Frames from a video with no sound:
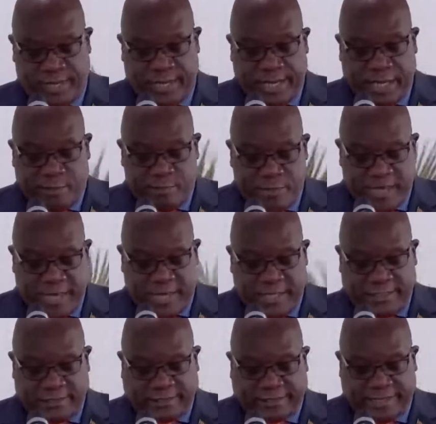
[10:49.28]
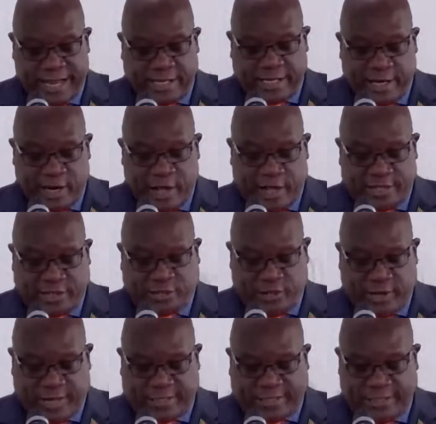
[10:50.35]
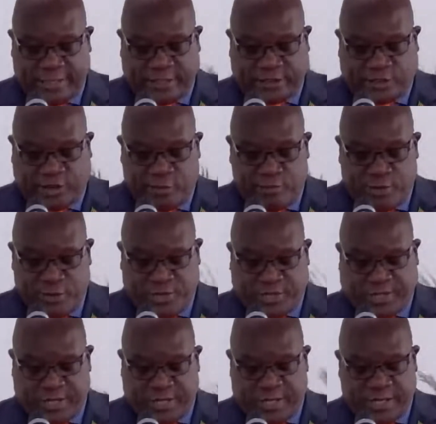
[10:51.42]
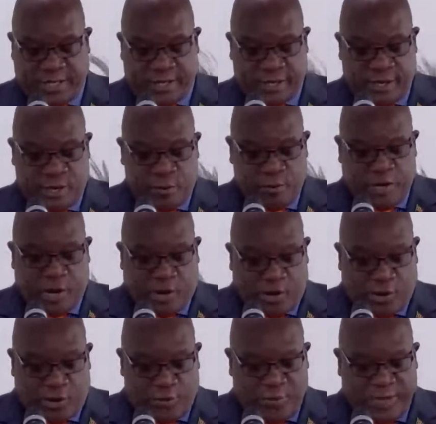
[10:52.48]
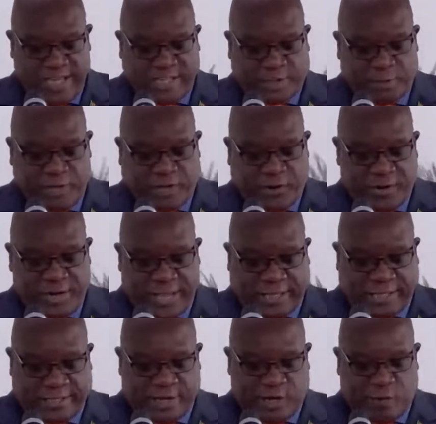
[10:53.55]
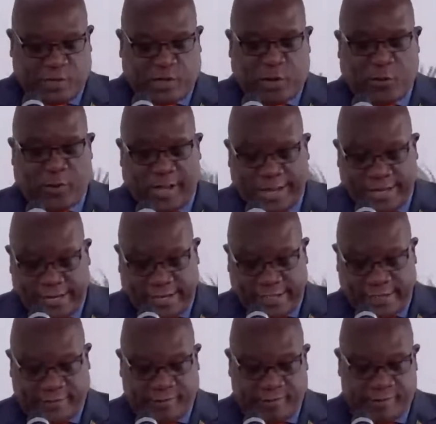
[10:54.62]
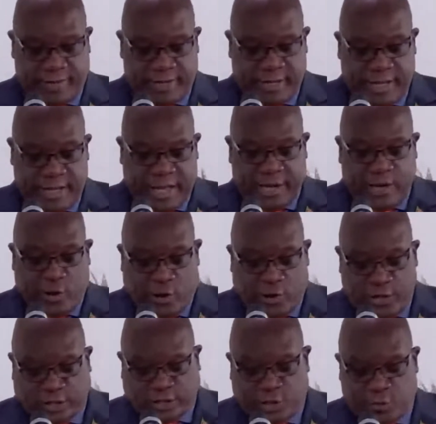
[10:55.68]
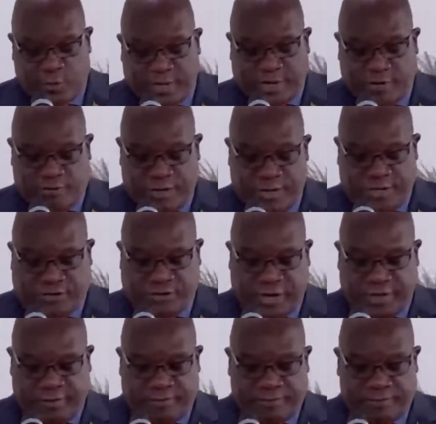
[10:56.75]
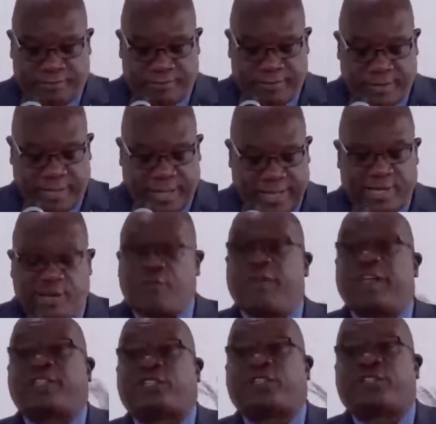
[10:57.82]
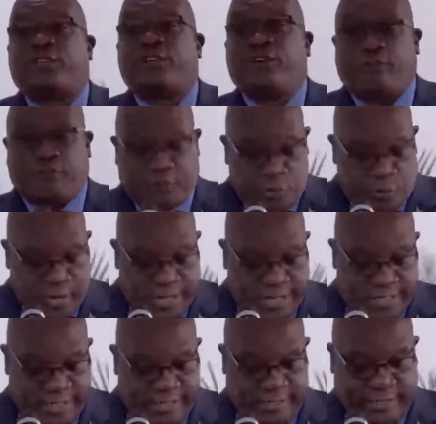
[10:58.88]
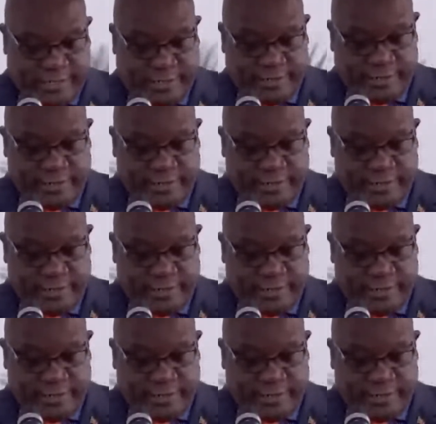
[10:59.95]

It means that large Atlas community will always be connected with our island and also with the region and the rest of the world.